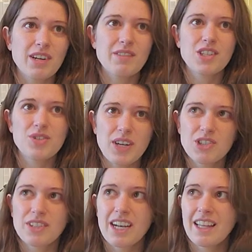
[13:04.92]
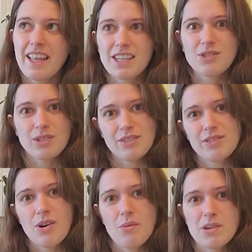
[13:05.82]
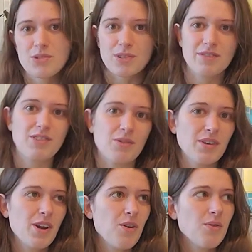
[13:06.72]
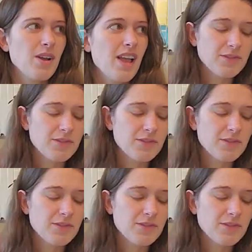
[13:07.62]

of a stranger that I like sort of know, but sort of don't know.